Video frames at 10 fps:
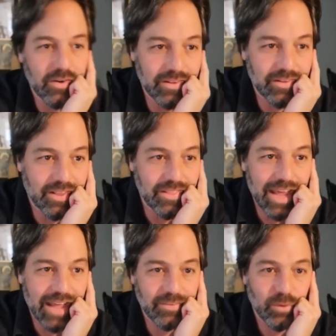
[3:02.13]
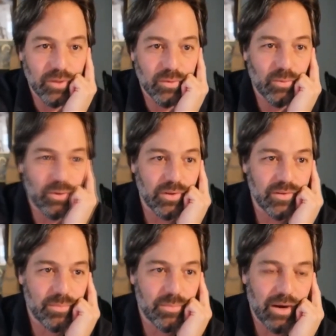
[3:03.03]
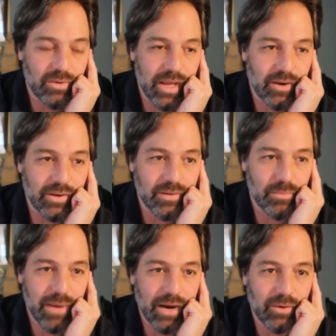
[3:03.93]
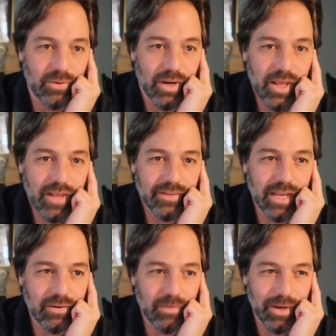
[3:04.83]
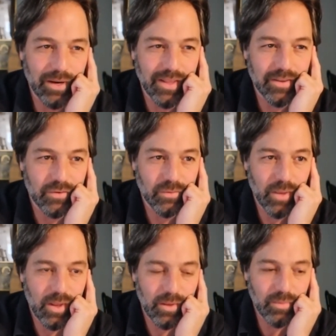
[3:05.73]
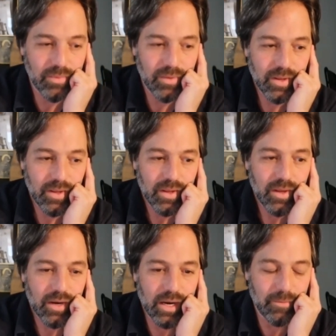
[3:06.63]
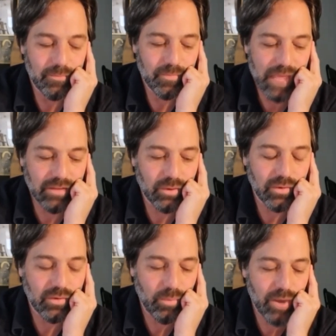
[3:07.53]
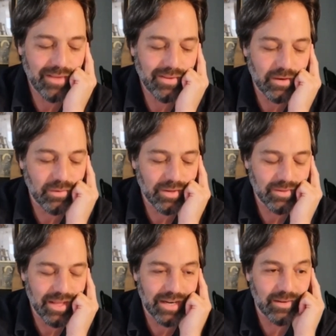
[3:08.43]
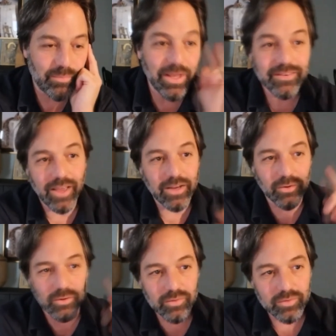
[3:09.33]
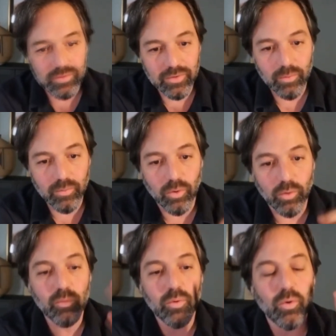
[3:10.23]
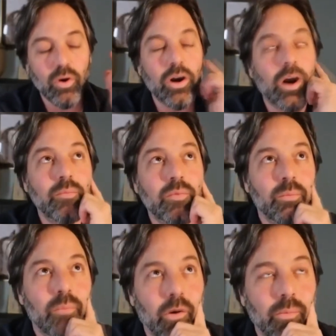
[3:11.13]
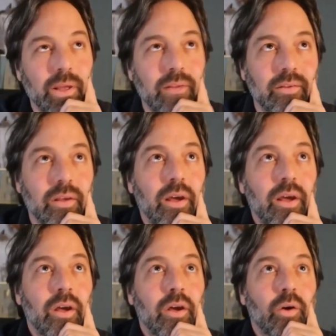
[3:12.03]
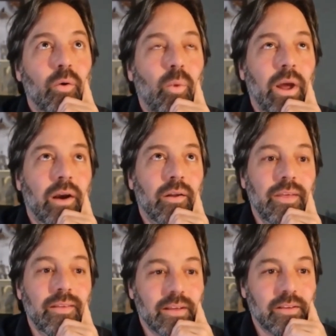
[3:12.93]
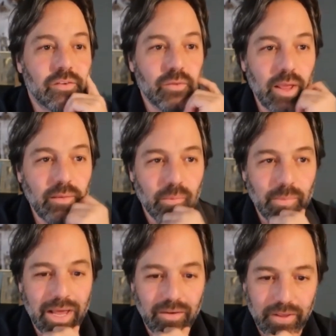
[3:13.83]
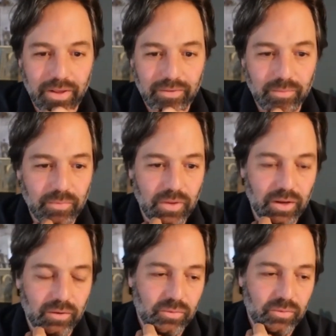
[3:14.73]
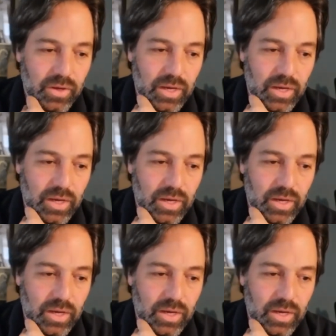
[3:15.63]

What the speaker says: It's like, that's what the world is about now. It's kind of about the extremes. And so in some ways, I do think that in big cycles, we'll come to moments where these extremes will manifest themselves.